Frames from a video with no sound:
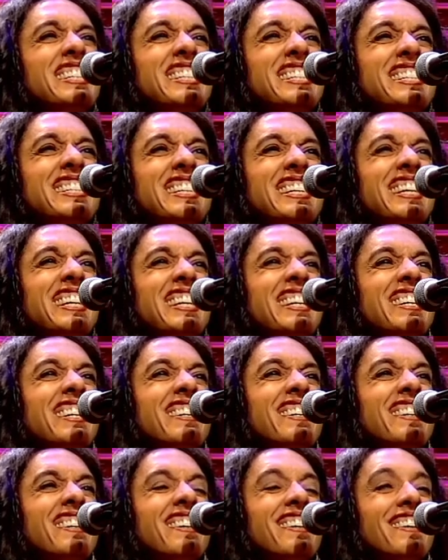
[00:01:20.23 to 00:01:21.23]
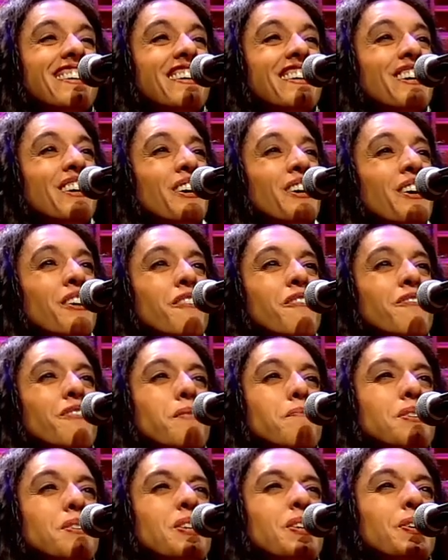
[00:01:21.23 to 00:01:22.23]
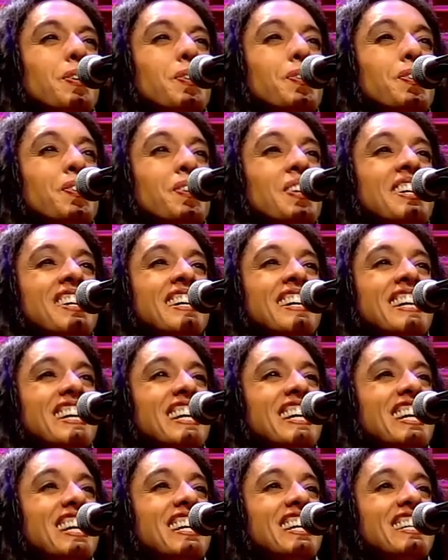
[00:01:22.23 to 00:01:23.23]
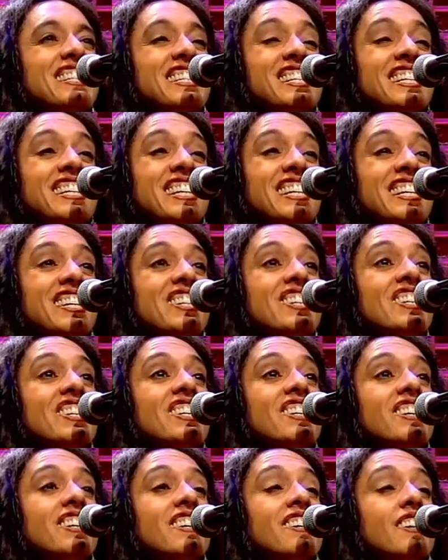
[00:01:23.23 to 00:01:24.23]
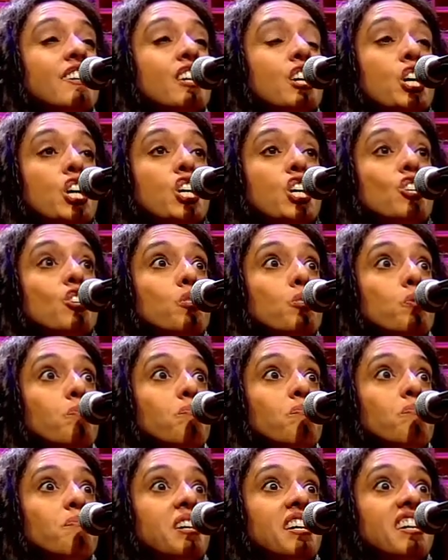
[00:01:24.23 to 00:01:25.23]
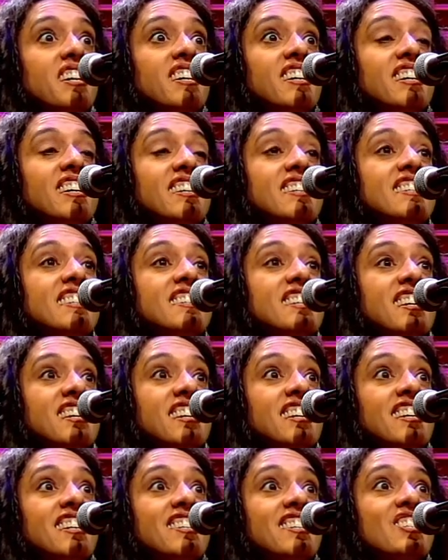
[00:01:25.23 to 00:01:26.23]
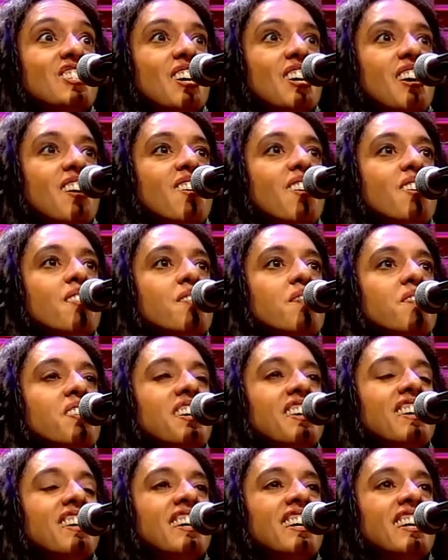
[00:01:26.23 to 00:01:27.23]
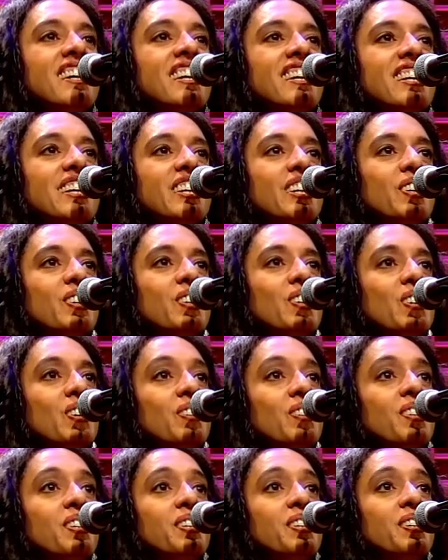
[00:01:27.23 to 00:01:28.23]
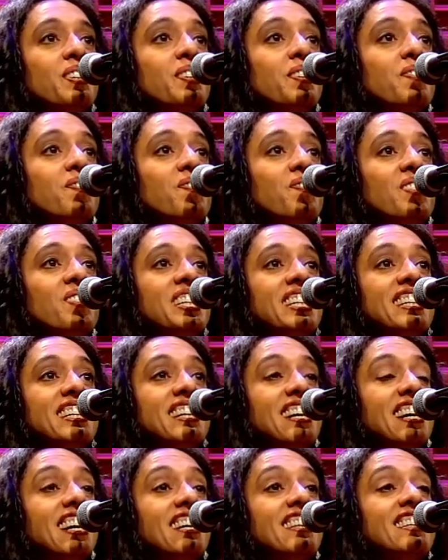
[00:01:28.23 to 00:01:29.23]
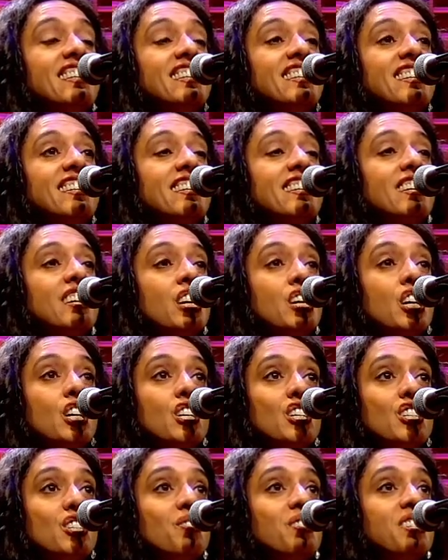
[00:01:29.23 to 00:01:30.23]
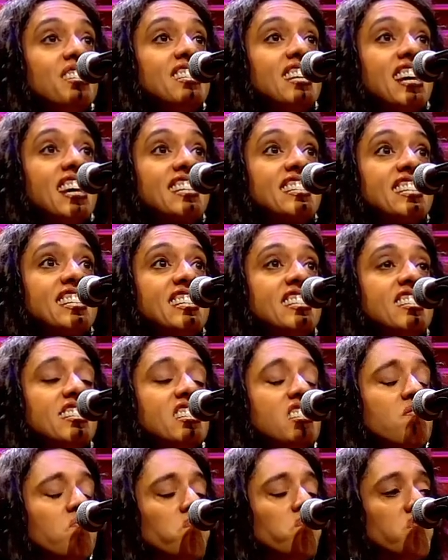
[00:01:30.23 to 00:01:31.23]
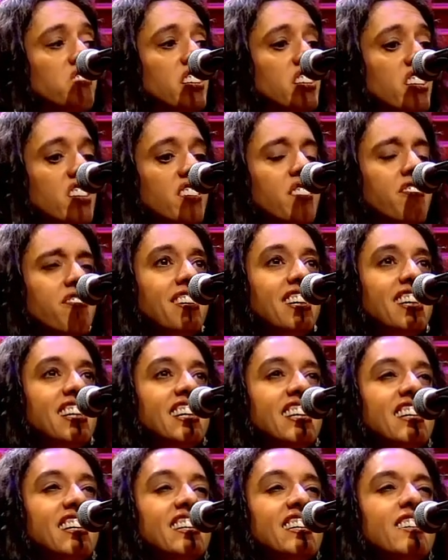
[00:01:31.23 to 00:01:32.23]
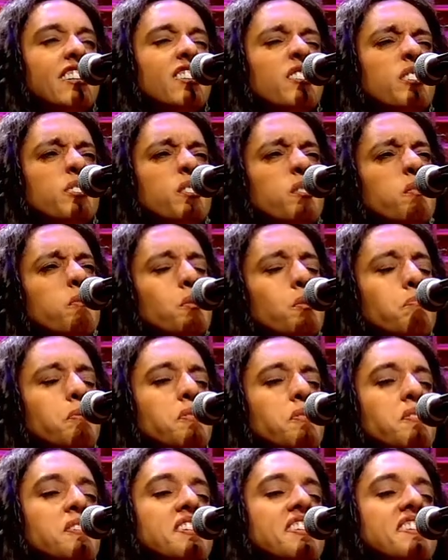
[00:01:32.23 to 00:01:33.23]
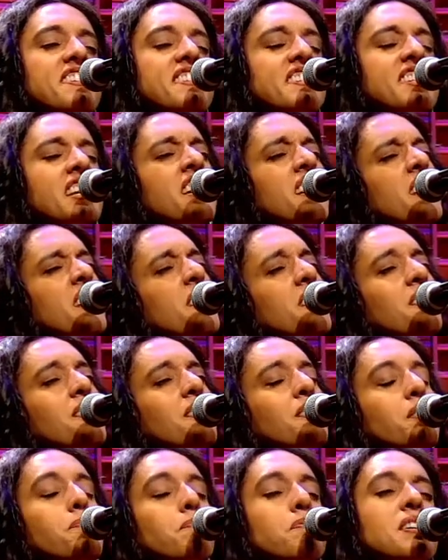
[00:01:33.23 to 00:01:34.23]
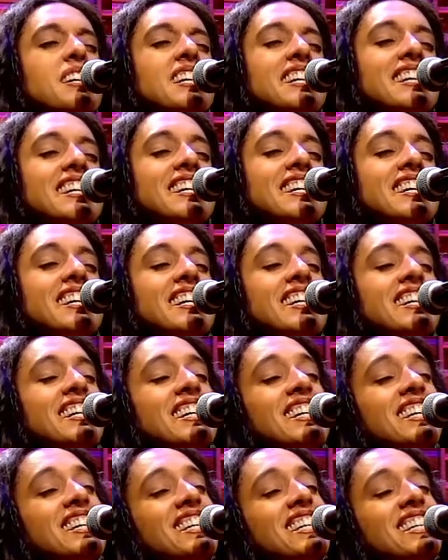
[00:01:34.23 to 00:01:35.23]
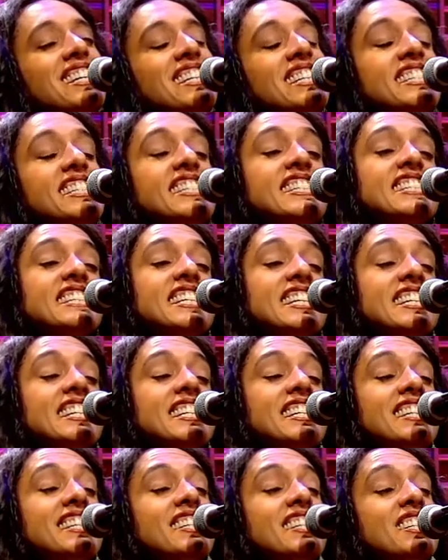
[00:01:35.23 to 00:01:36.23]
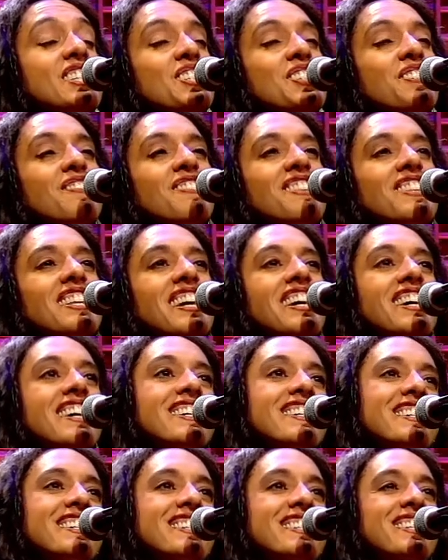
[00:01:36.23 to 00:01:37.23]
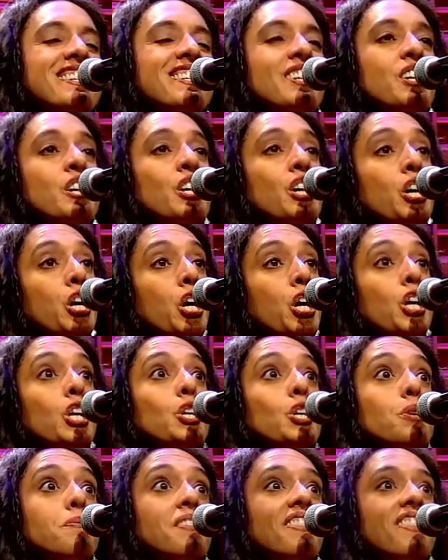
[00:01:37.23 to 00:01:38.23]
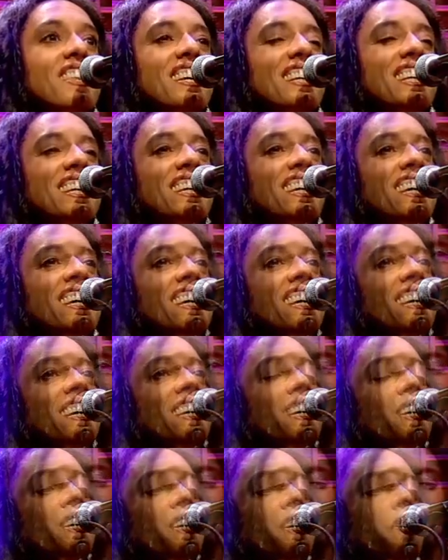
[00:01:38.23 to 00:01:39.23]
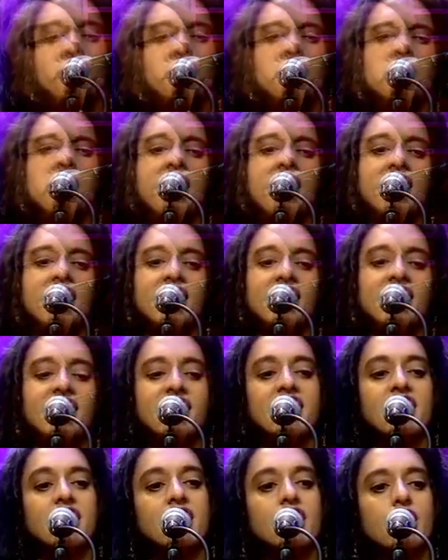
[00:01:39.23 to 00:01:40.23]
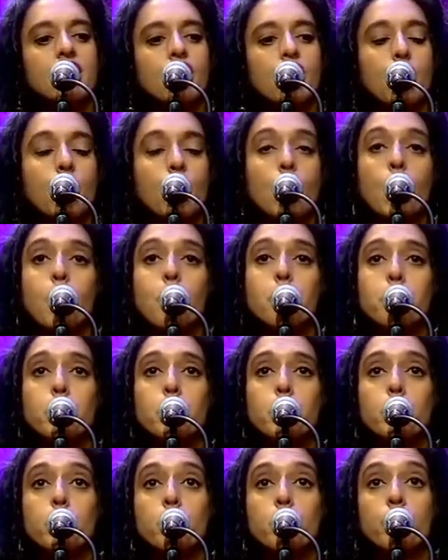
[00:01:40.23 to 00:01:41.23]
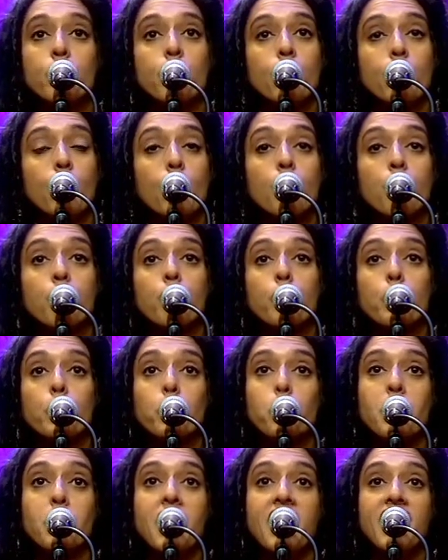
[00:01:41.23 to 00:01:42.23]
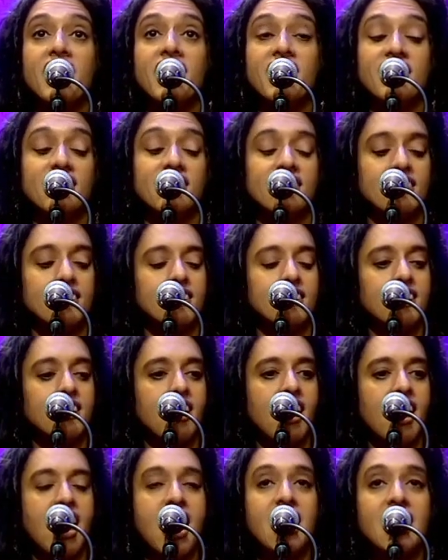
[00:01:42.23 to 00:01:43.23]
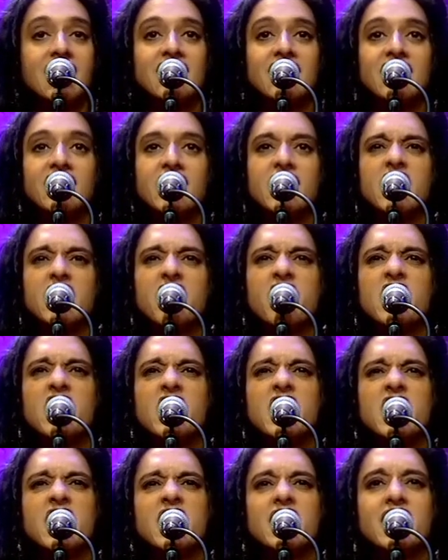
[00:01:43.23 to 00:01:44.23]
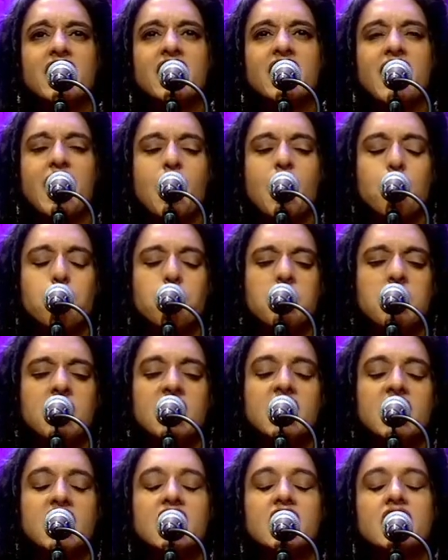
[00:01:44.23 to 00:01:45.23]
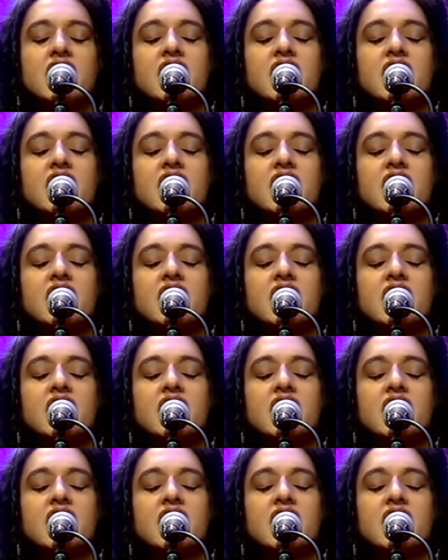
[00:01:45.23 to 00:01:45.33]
to hear from you and to hear you might take a job here on the Mid-Island, doing taxes and filing reports on the prices of locks. You've been thinking of making a move for a while and leaving that big